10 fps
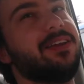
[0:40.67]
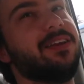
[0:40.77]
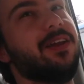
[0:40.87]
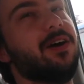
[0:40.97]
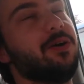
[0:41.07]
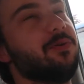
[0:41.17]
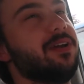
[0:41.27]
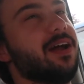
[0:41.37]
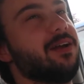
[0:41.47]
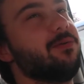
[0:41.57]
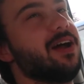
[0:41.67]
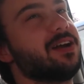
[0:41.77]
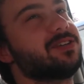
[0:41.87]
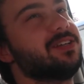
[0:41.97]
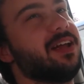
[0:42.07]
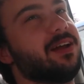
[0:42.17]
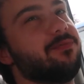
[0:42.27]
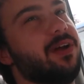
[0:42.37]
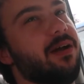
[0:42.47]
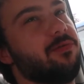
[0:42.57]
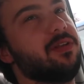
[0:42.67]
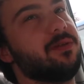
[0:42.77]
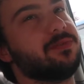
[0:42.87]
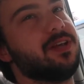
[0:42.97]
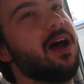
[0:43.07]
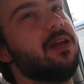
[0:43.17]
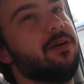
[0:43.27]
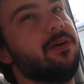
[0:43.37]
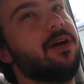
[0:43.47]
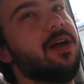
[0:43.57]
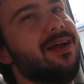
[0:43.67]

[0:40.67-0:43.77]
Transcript: didn't know it would actually like really upset you.